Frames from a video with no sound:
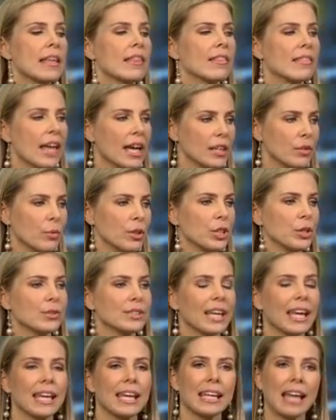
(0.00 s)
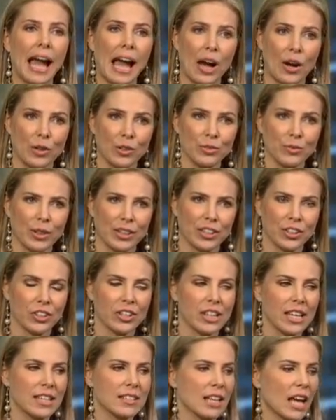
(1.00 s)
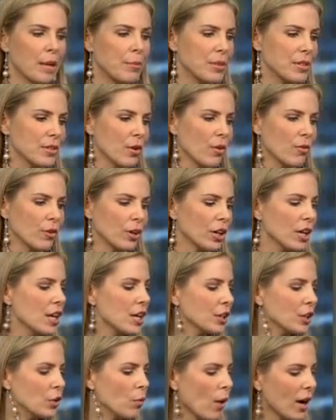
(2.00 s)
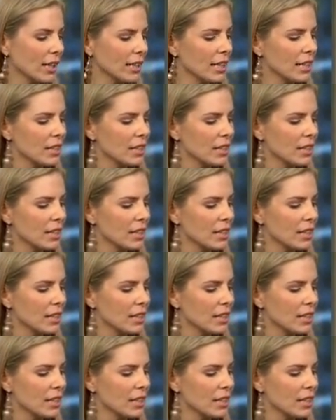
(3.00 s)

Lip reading: Then when you take it out, when the cooking time is over, you want